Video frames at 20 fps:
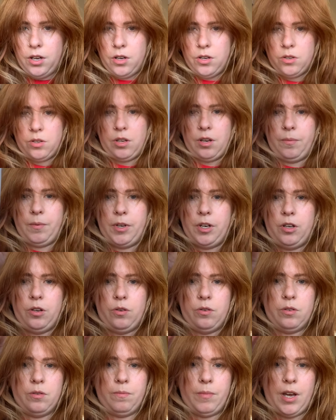So I'm going to
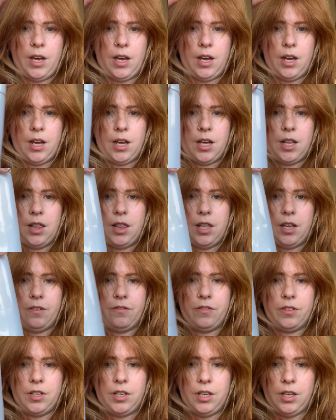use my
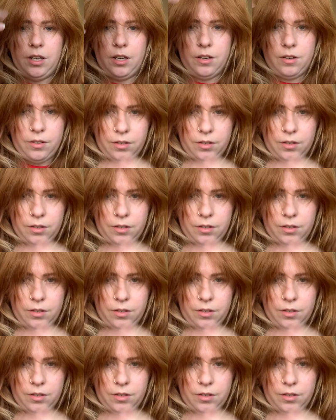lovely